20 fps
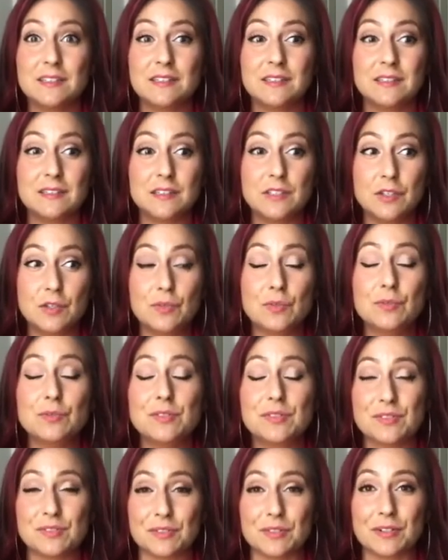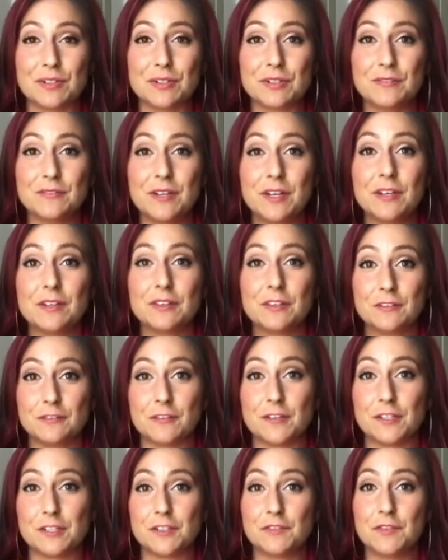You deserve the
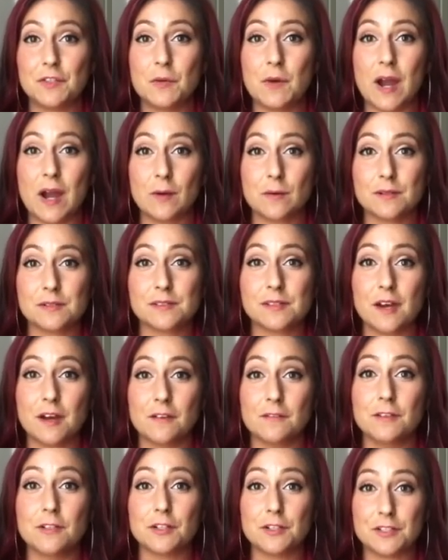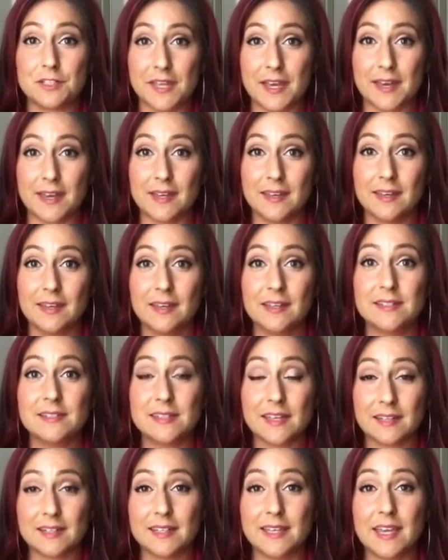first few hours of your day
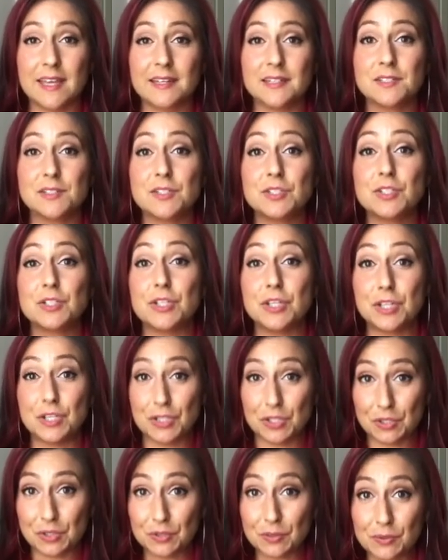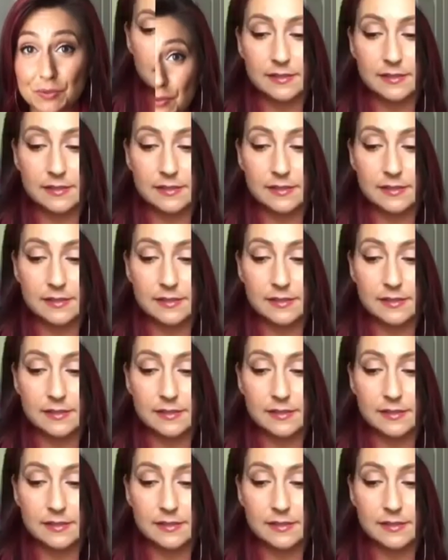dedicated to you.